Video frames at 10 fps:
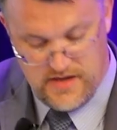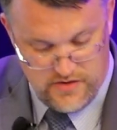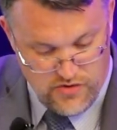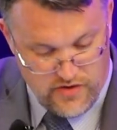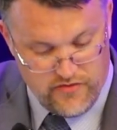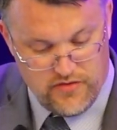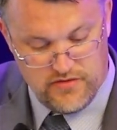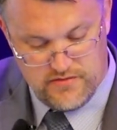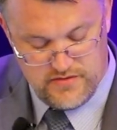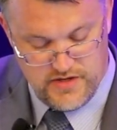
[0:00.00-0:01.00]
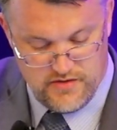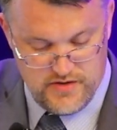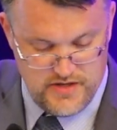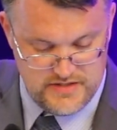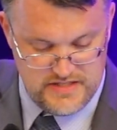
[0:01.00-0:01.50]
Garver,
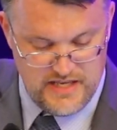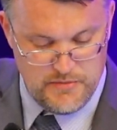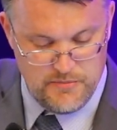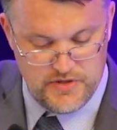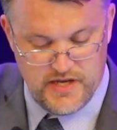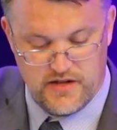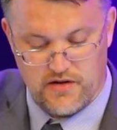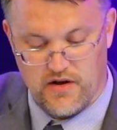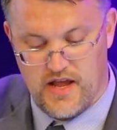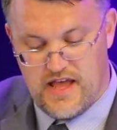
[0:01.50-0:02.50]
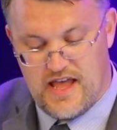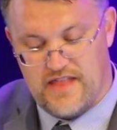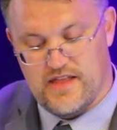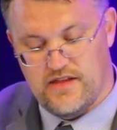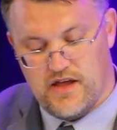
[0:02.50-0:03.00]
and his team in particular,
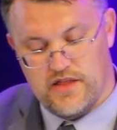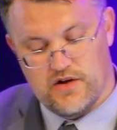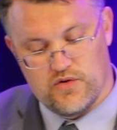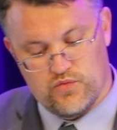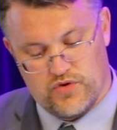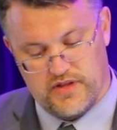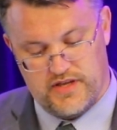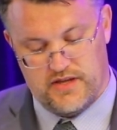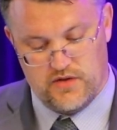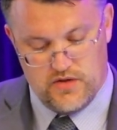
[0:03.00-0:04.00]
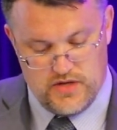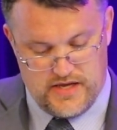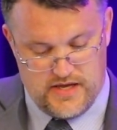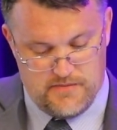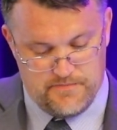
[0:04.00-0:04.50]
and then the other really
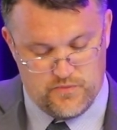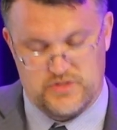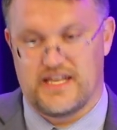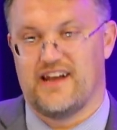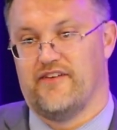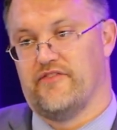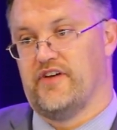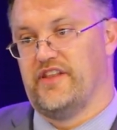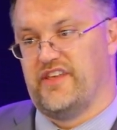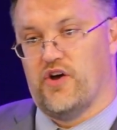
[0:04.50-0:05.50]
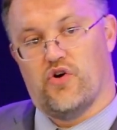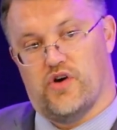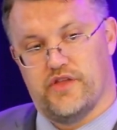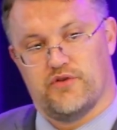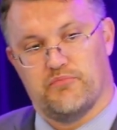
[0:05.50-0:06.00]
was kind of the
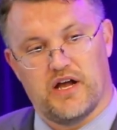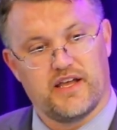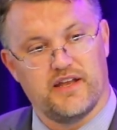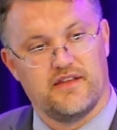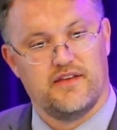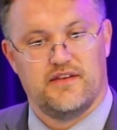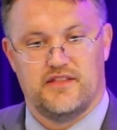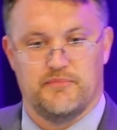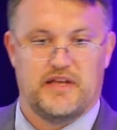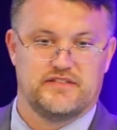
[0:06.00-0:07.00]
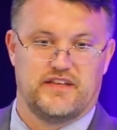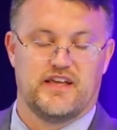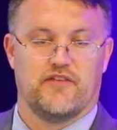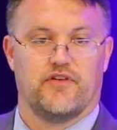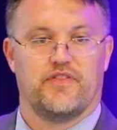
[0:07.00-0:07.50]
all other bucket that basically
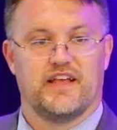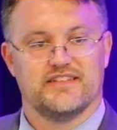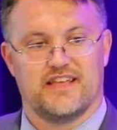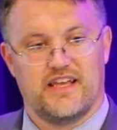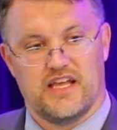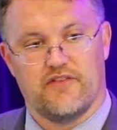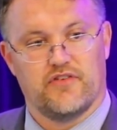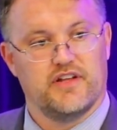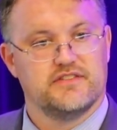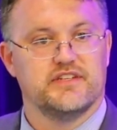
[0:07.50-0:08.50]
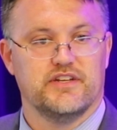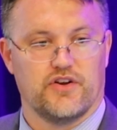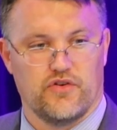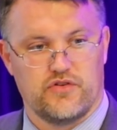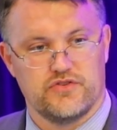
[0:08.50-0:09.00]
covered things like governance,
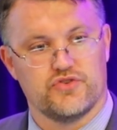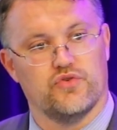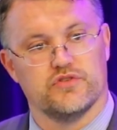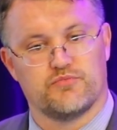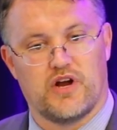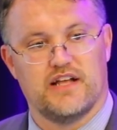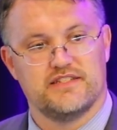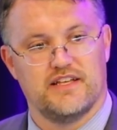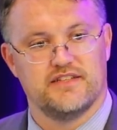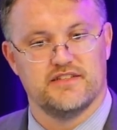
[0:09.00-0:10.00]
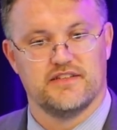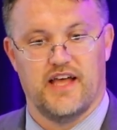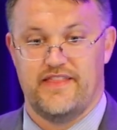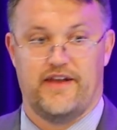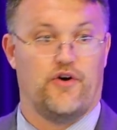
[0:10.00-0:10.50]
internal controls, processes,
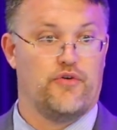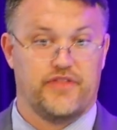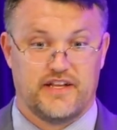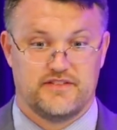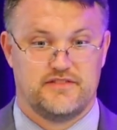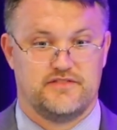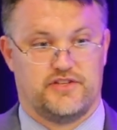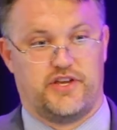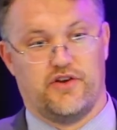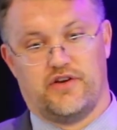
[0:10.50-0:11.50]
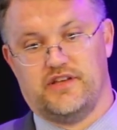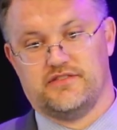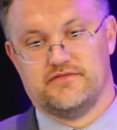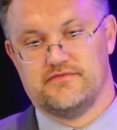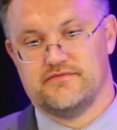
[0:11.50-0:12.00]
and then all things
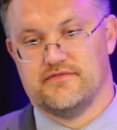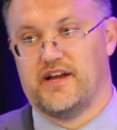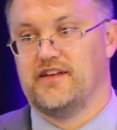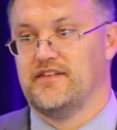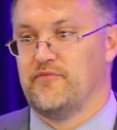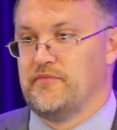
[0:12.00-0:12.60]
securities, right?